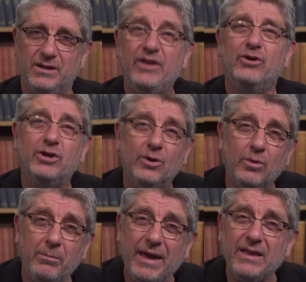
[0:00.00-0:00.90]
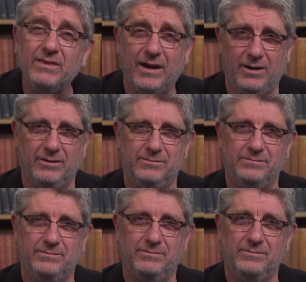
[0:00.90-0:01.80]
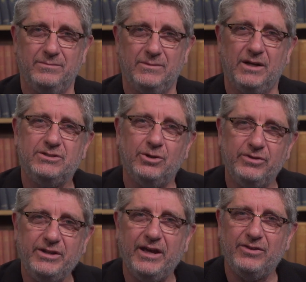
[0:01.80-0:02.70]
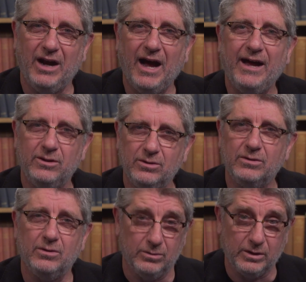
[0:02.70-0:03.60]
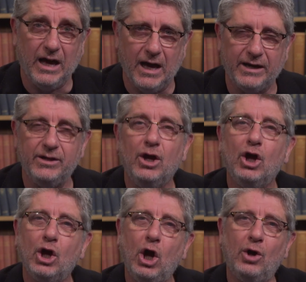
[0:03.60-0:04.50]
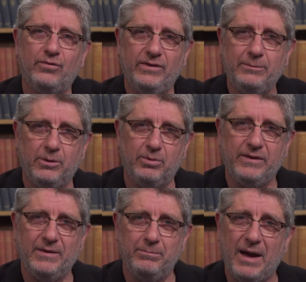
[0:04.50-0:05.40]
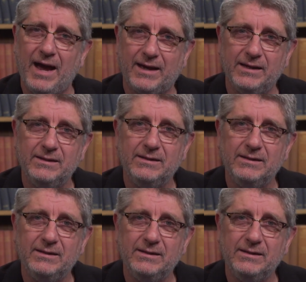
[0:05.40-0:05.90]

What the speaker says: And they're going to remain there until the day that I, God, call for them to bring them back.